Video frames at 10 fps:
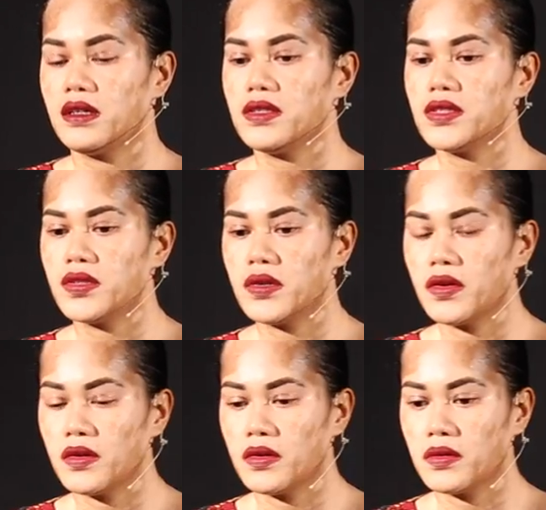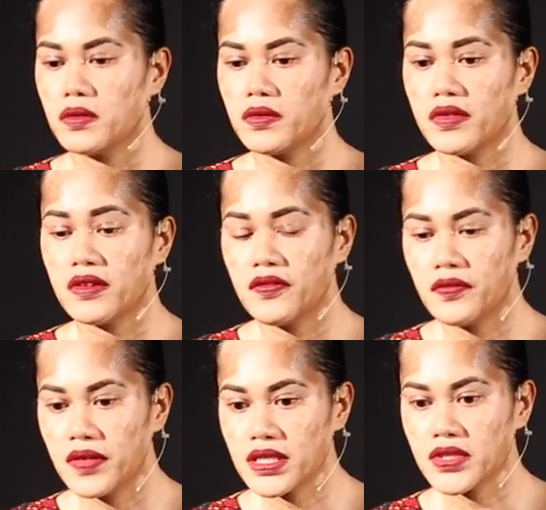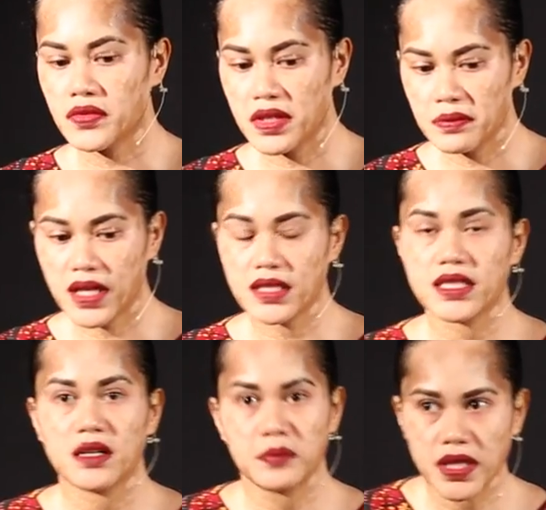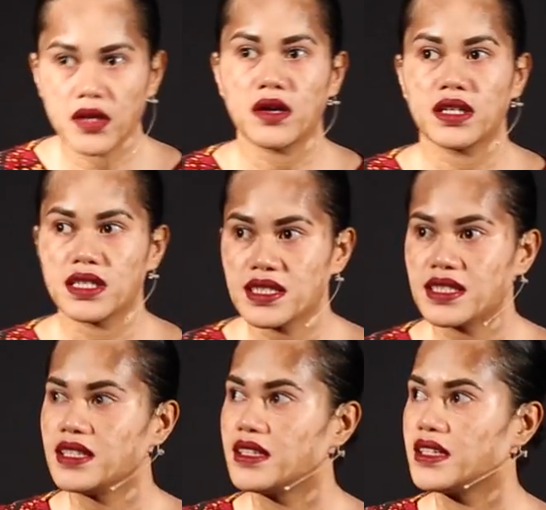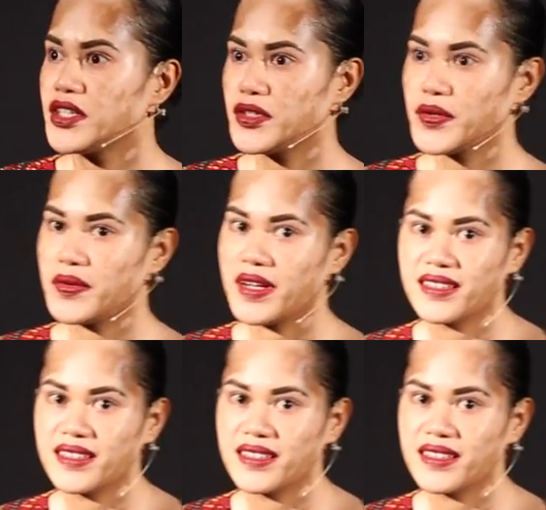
So the first 3 months, I'll be honest, you know,